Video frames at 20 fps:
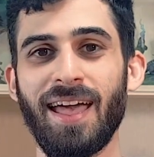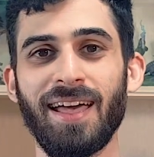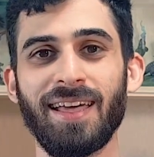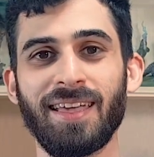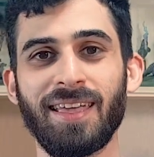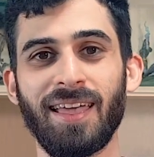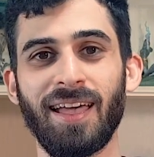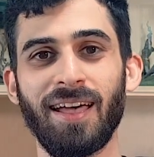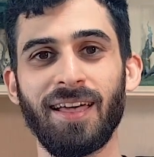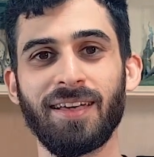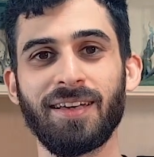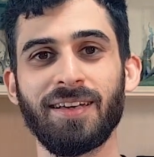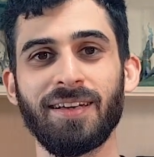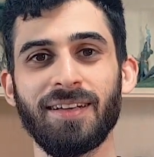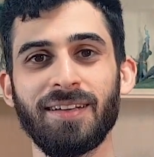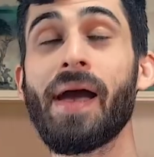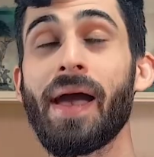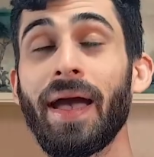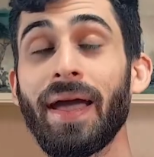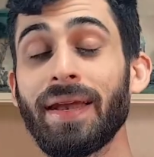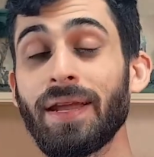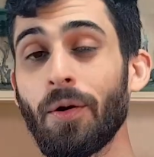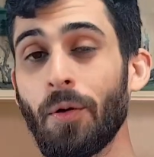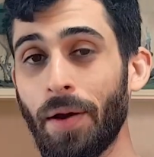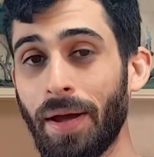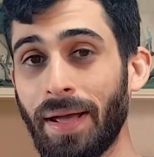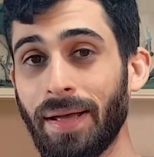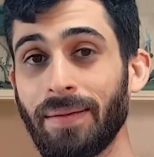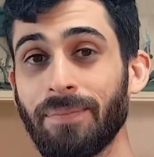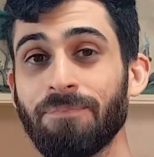Kick.
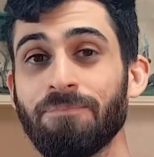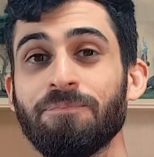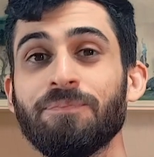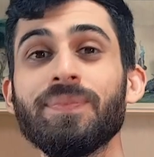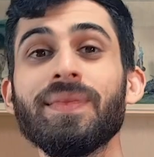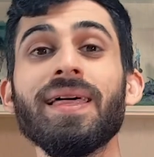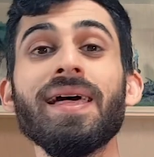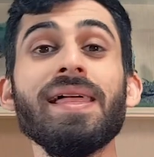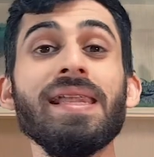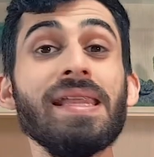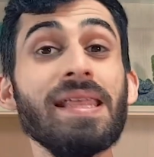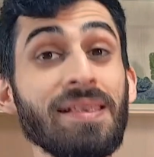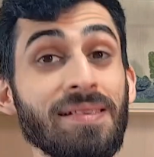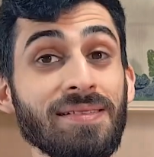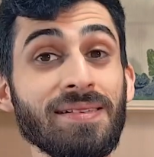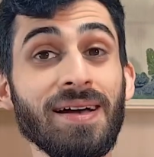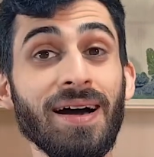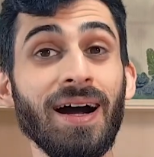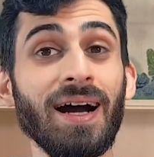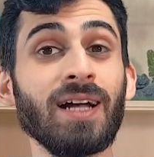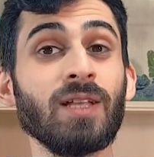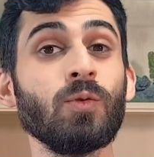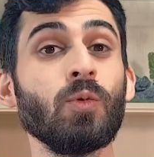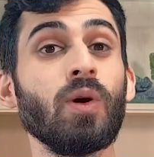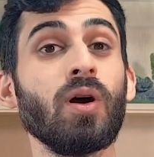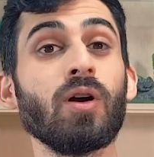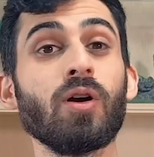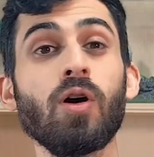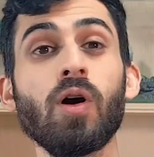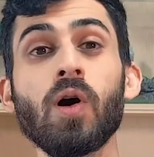Anyway, in this guide
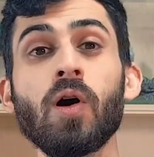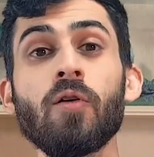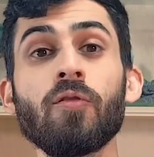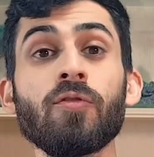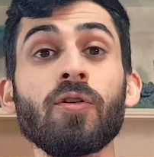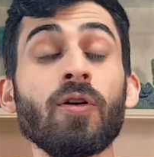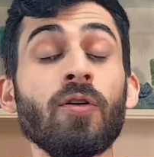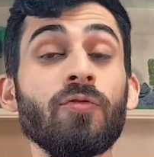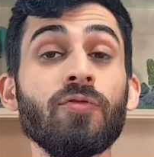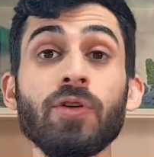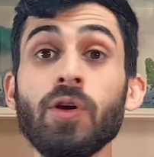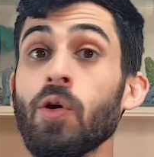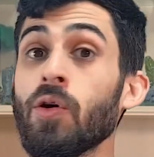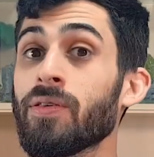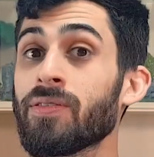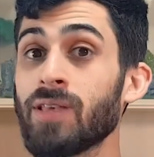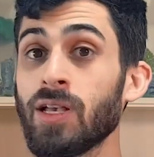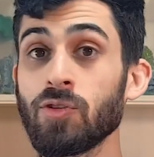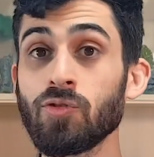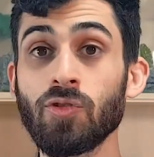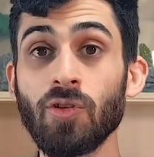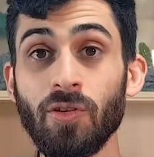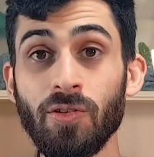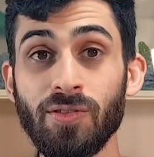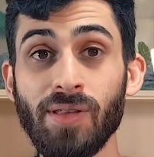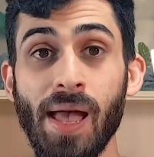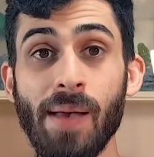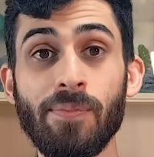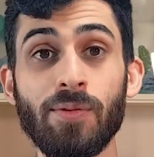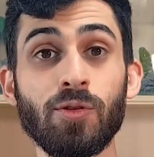we'll go over a few essential
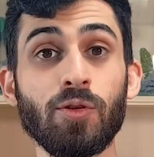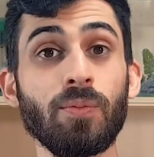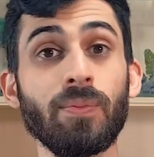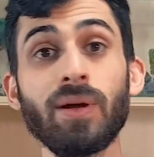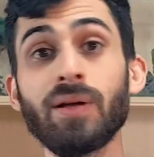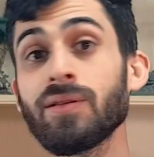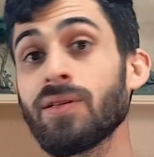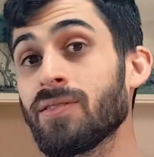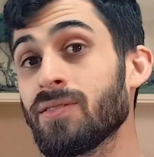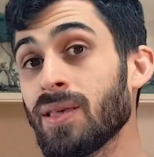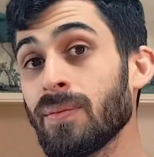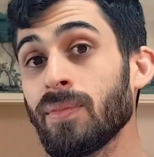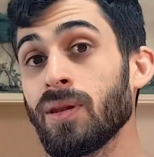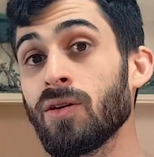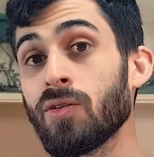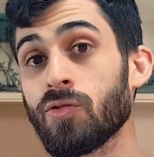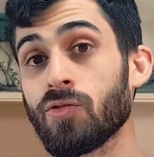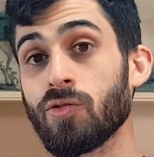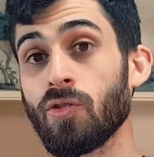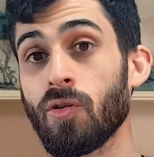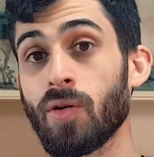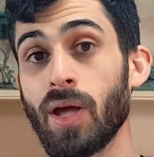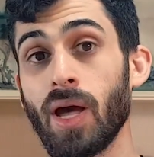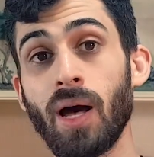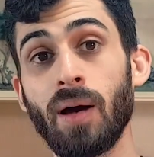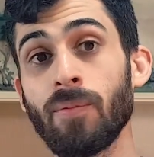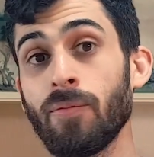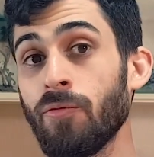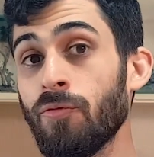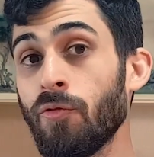steps to build a similar story
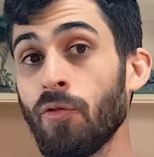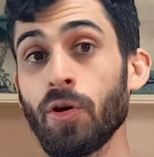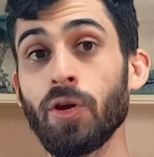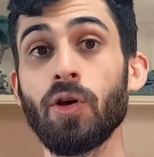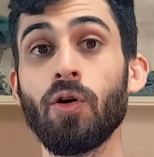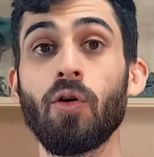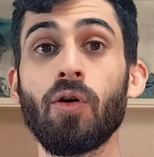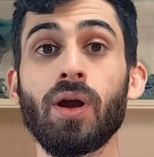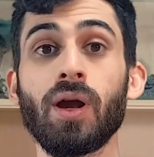hub for your